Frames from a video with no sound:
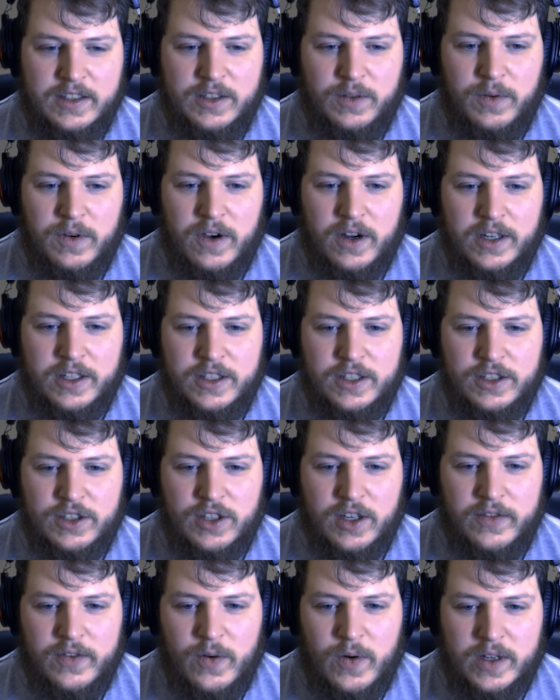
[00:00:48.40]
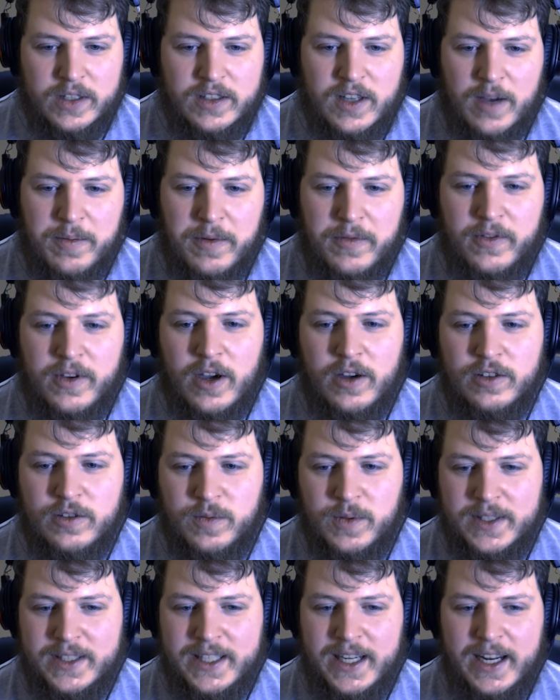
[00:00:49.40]
So we've got to discover what type of ghost
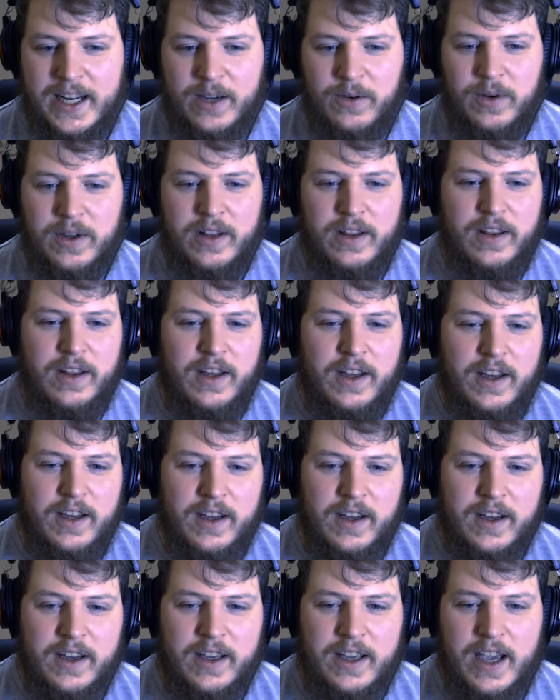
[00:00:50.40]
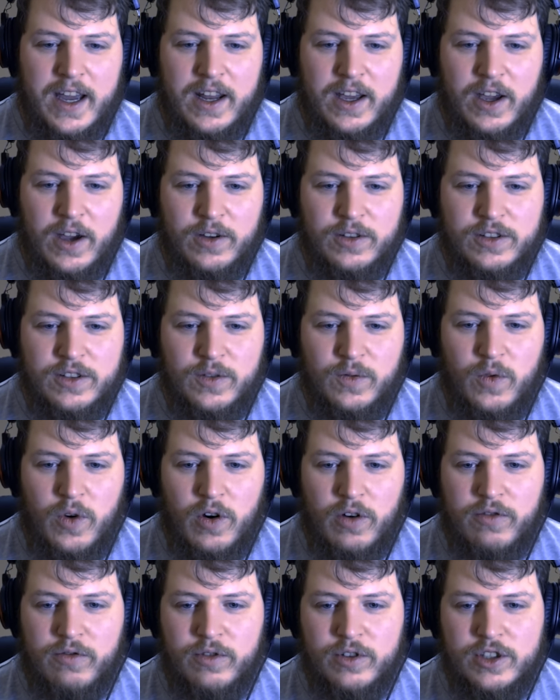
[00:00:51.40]
we're dealing with, get a ghost to
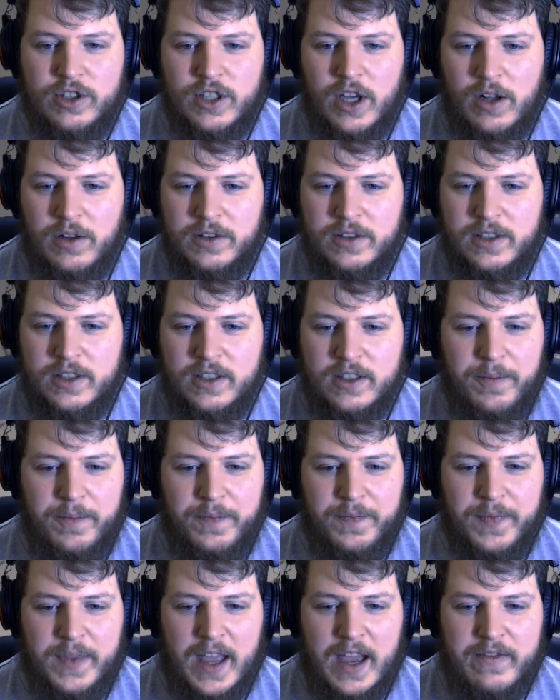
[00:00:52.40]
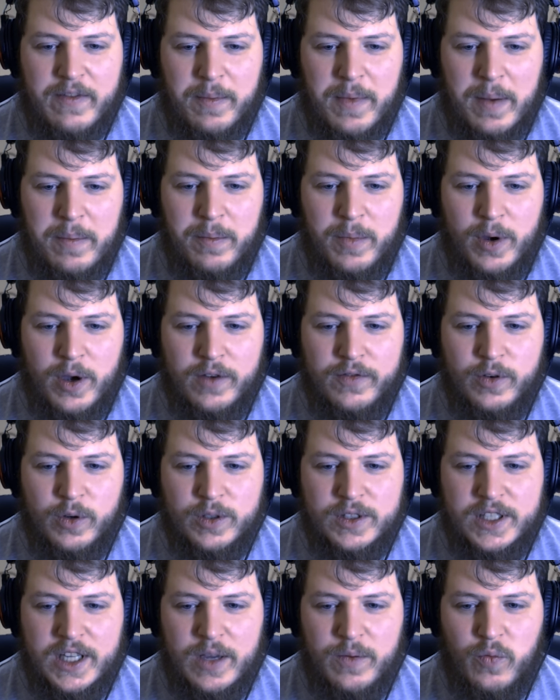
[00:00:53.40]
walk through salt, have a member of
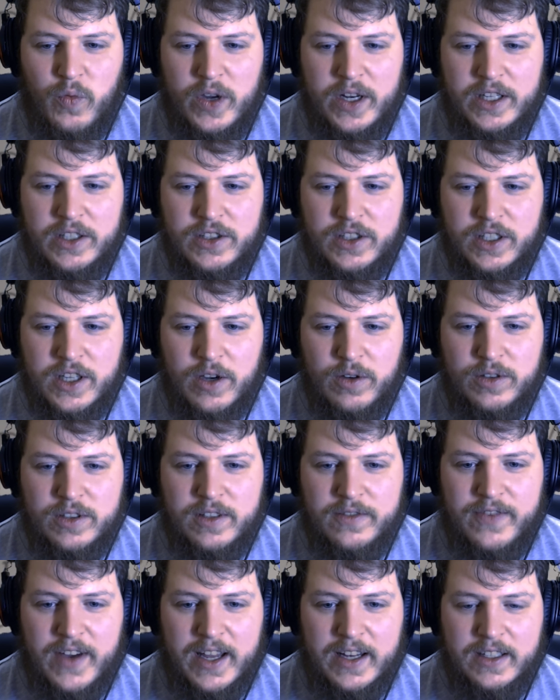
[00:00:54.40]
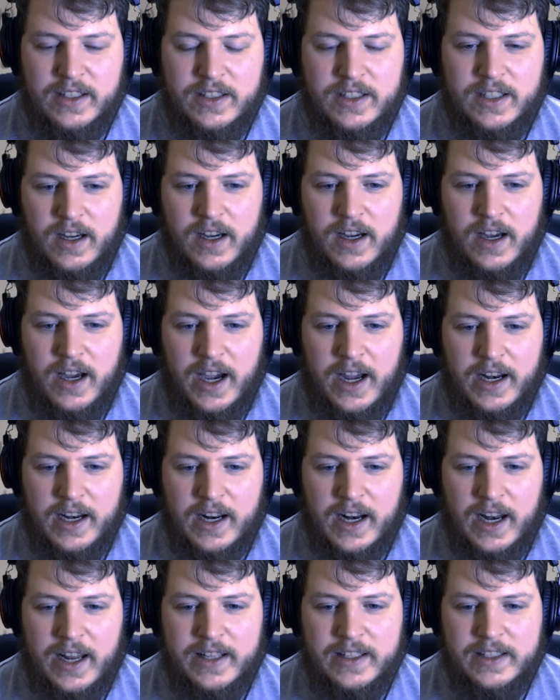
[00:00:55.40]
your team witness a ghost event, and
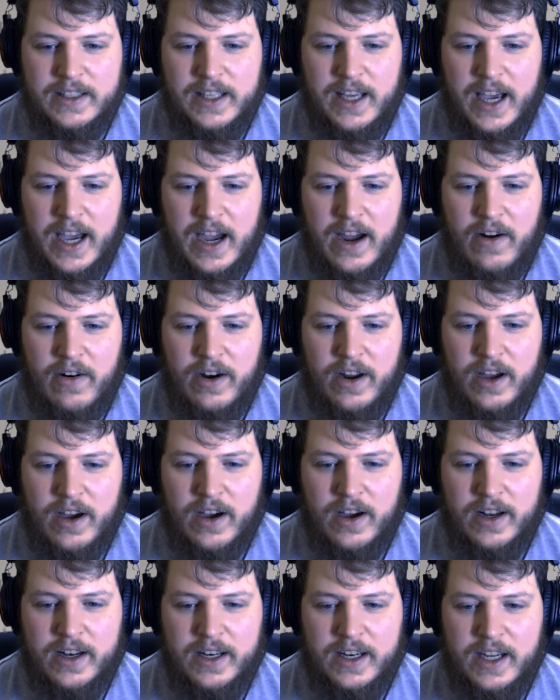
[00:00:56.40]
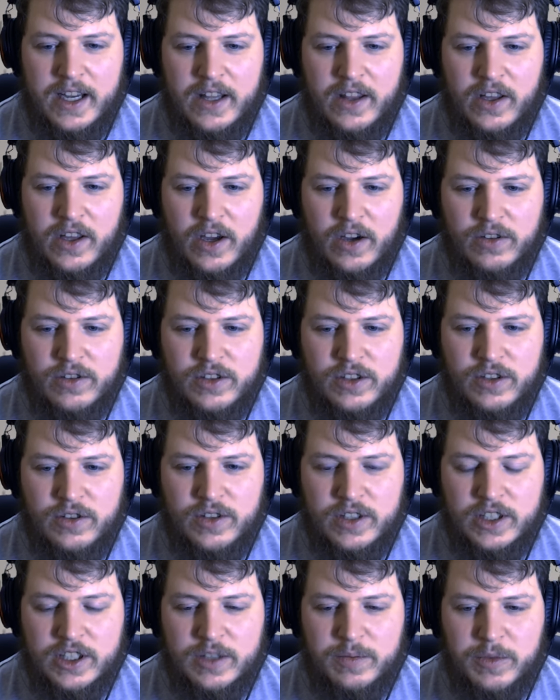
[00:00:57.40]
cleanse the area near the ghost using
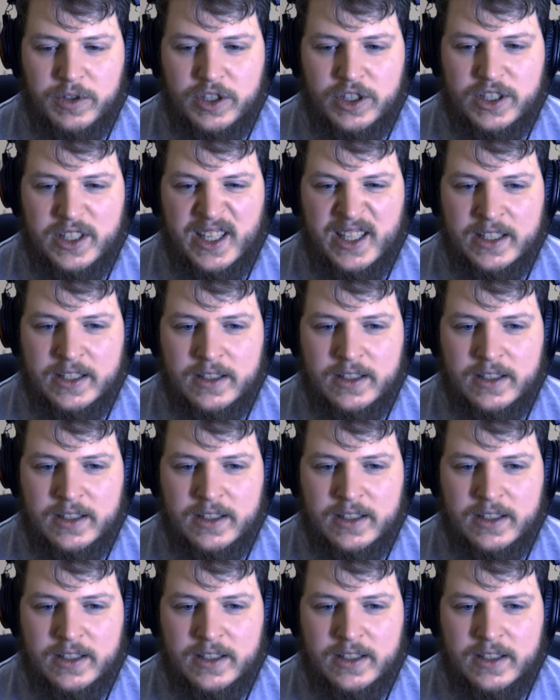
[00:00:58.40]
smudge sticks.